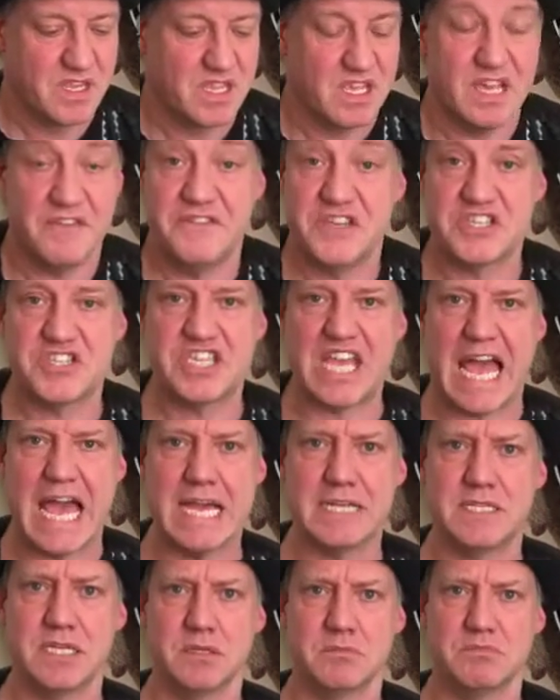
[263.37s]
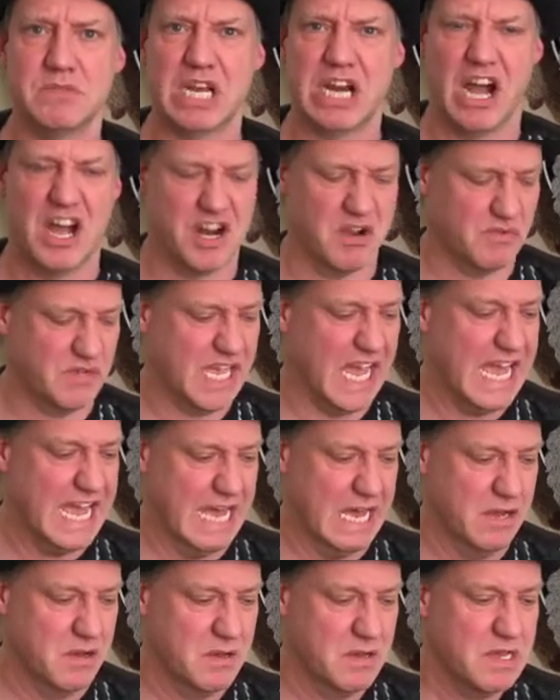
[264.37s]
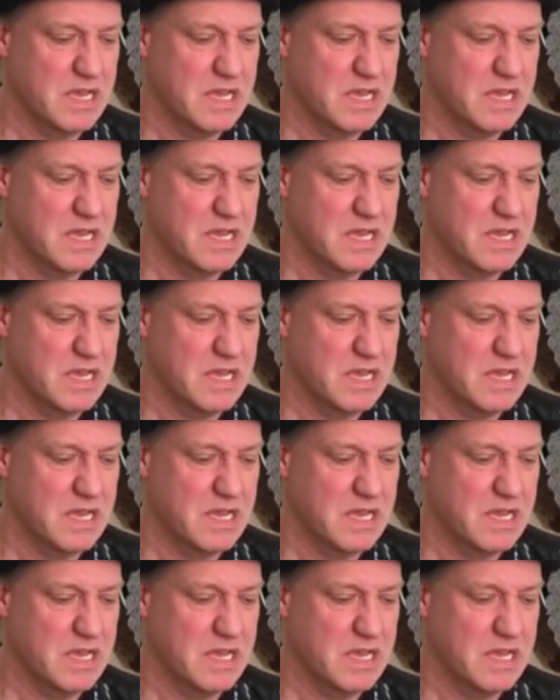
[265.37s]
If you're sad, then I don't care.